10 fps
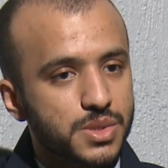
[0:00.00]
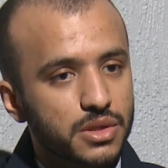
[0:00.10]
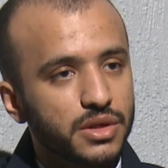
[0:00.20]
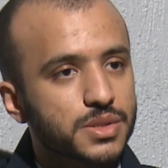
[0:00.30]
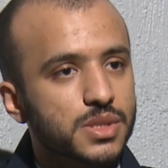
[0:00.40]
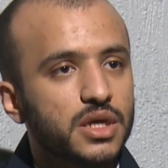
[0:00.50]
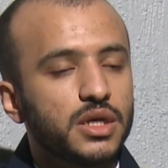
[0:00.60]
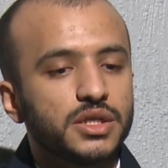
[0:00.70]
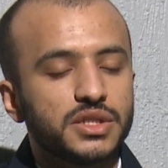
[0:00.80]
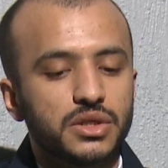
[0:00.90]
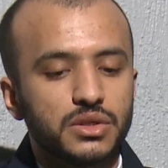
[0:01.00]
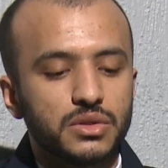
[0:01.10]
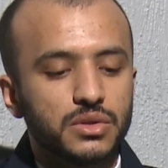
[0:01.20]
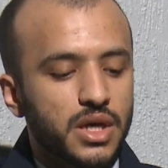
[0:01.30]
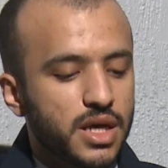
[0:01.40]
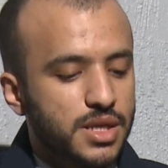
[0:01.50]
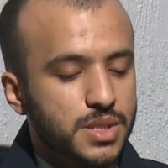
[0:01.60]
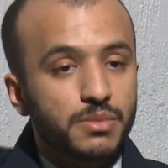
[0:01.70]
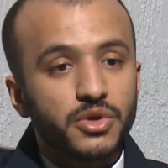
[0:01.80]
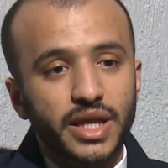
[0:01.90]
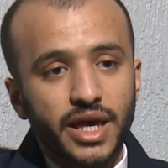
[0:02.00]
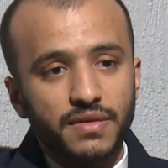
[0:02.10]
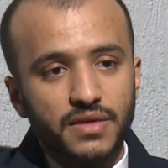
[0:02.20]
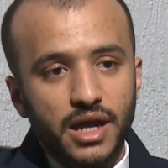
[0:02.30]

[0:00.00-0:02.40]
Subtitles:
students to simulate the